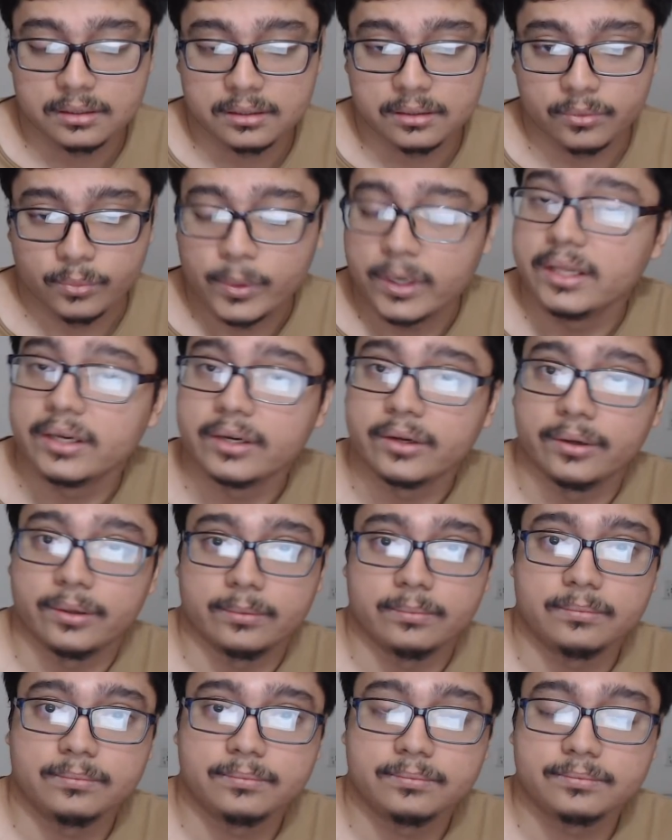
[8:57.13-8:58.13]
Really
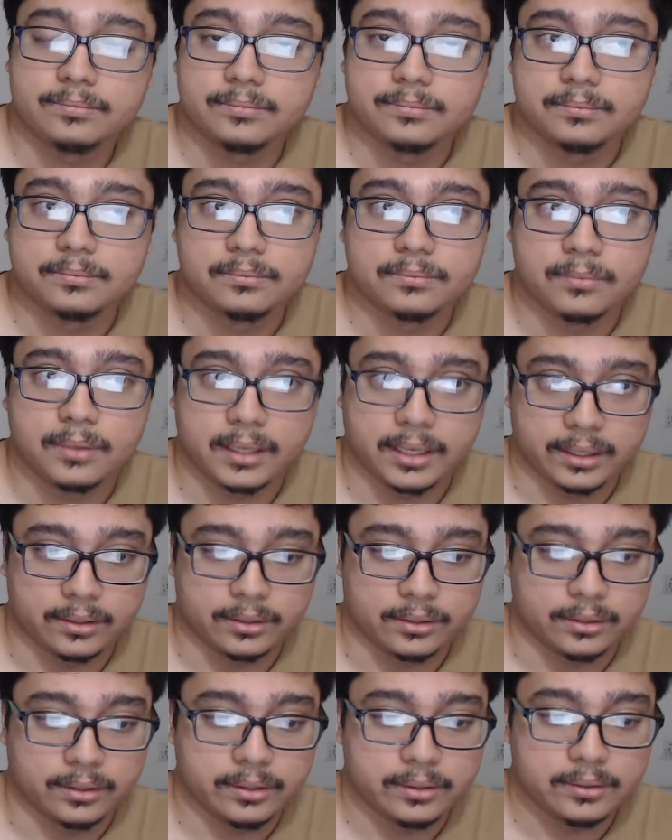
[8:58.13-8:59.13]
good. Really
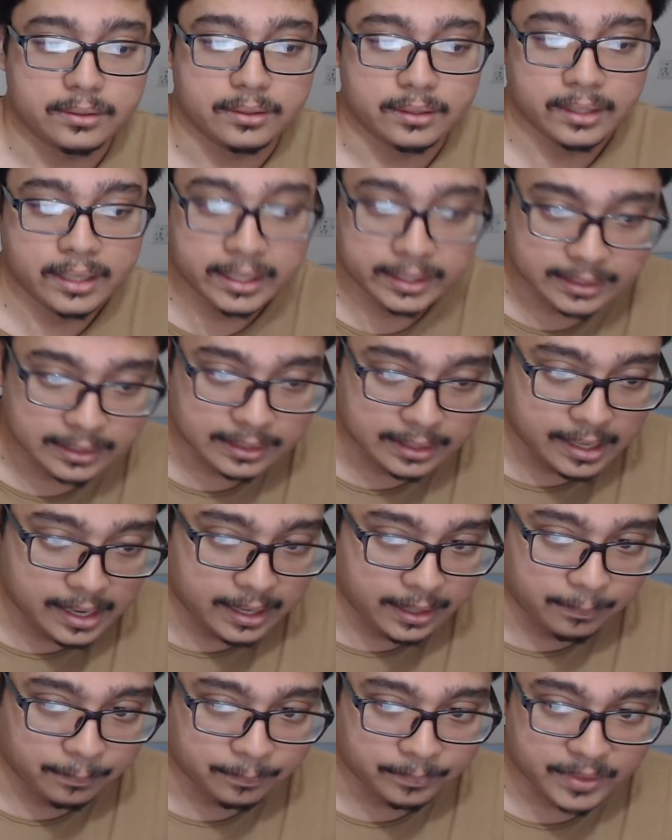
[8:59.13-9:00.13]
good. Like,
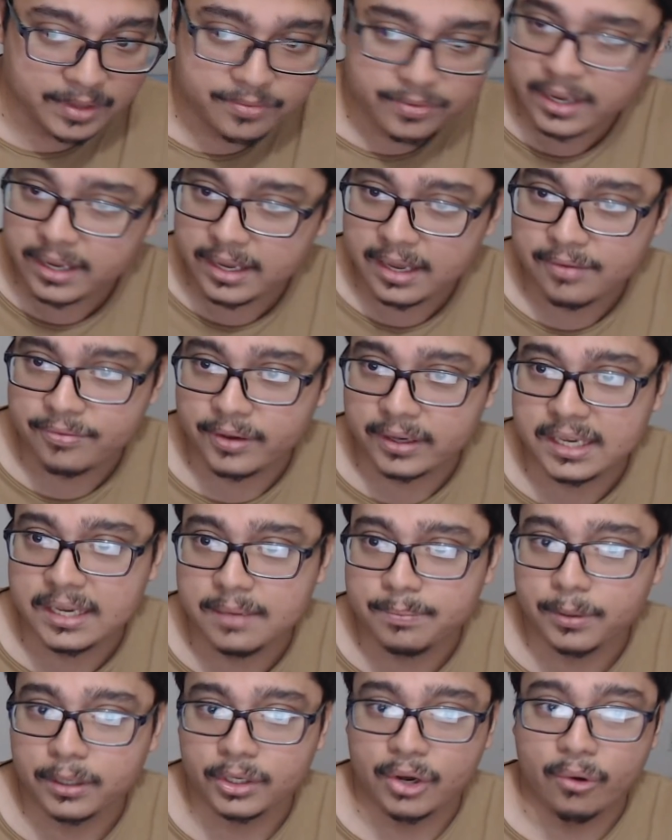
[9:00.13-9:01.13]
if I
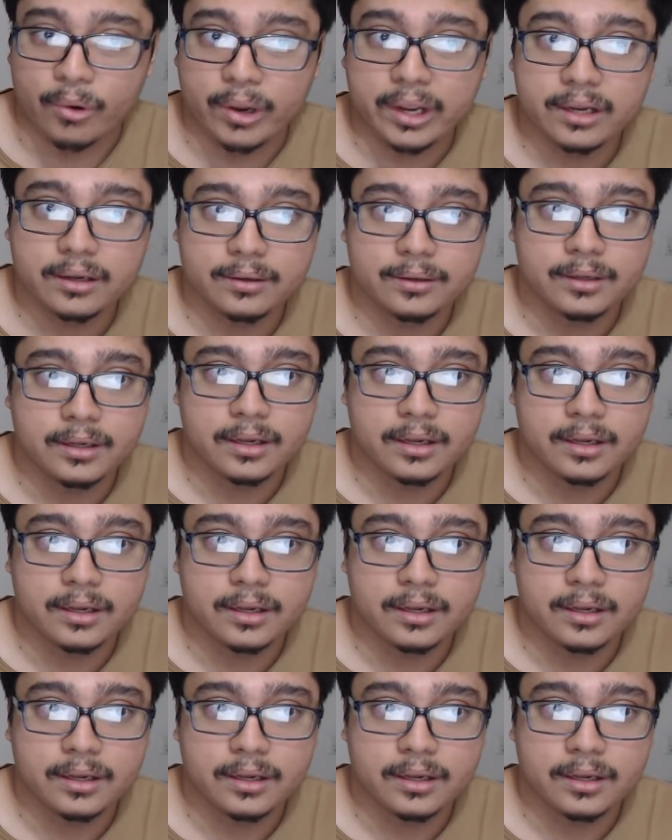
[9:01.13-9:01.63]
keep on going,